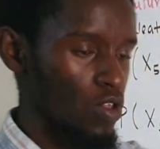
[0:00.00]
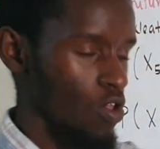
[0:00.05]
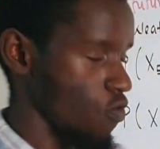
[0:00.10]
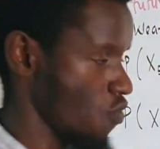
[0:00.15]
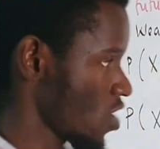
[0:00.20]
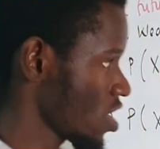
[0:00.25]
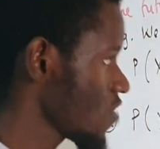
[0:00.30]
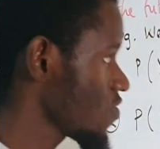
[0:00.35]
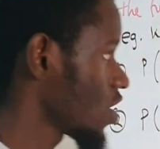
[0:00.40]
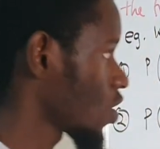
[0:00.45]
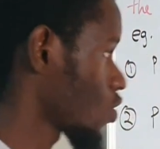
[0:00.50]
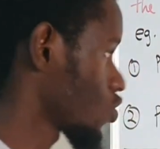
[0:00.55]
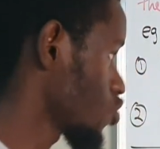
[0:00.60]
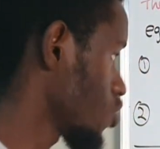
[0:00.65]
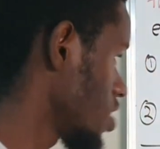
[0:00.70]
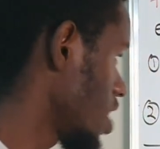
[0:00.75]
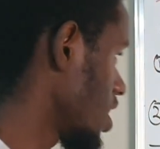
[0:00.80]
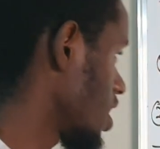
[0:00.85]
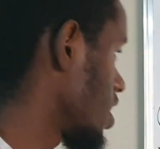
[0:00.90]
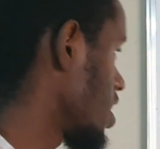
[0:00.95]
If we're given a
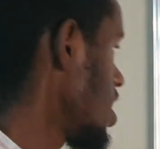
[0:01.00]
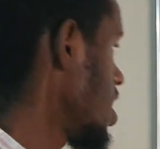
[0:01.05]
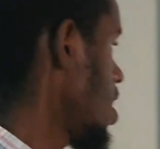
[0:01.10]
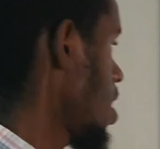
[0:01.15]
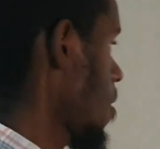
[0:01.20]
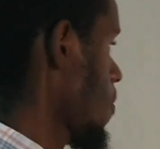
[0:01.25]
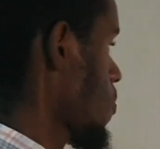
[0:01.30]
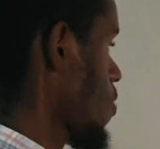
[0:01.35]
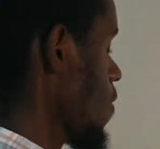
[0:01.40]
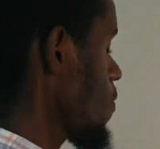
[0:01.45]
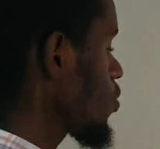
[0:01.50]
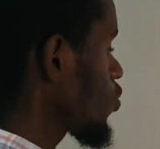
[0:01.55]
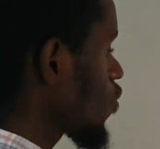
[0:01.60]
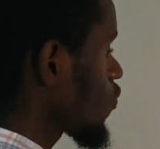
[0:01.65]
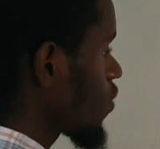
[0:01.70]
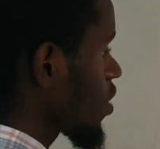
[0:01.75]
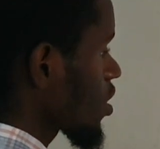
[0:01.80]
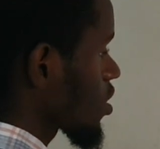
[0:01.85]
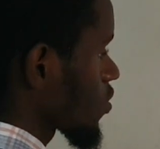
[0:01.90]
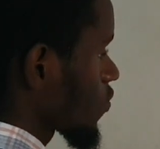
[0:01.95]
condition like probability
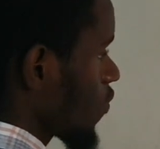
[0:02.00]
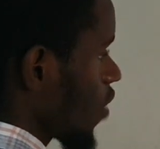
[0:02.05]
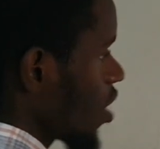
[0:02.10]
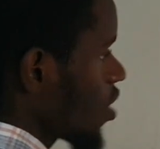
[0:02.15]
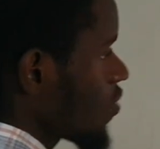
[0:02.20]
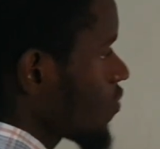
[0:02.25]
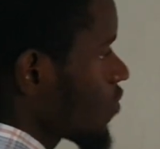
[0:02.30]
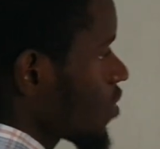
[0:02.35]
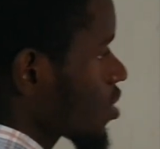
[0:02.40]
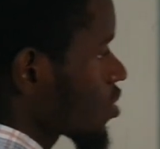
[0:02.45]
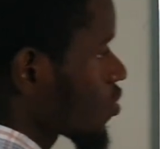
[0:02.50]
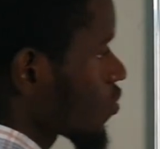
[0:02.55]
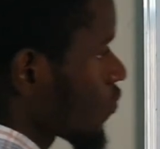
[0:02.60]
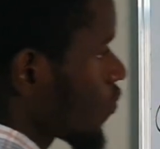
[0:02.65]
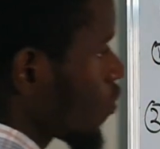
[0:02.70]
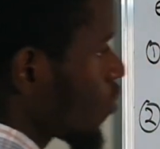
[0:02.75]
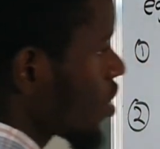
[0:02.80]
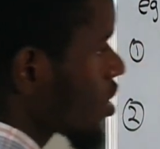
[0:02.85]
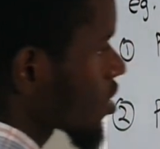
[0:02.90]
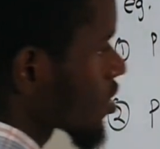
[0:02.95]
of x5,
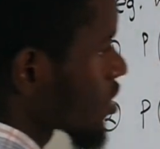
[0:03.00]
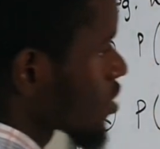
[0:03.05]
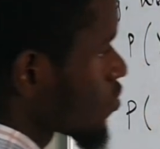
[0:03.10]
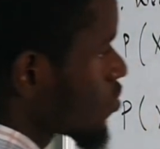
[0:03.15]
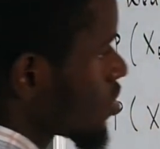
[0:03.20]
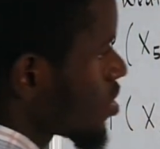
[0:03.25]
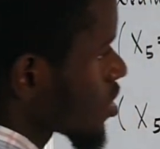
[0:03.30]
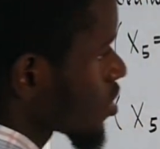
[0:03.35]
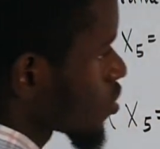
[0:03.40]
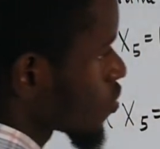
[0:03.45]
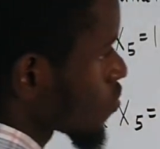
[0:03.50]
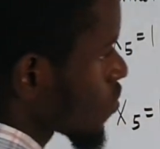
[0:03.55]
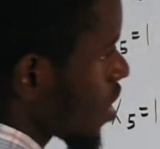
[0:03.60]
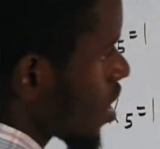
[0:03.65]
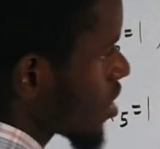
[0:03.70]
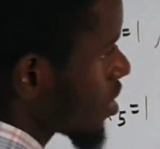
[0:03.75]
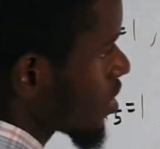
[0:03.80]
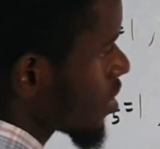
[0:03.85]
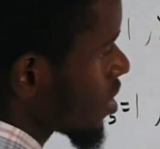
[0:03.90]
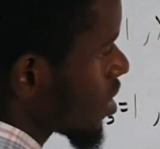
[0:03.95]
x4, x3,
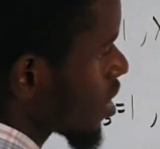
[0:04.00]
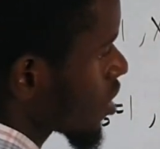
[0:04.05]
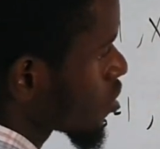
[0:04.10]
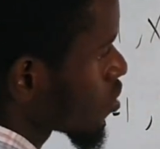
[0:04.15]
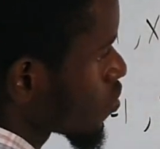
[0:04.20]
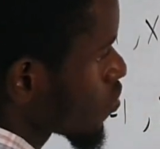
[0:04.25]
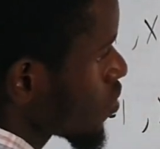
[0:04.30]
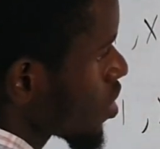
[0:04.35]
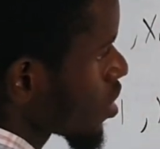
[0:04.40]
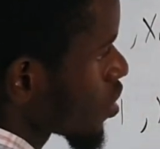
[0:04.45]
x1, x2,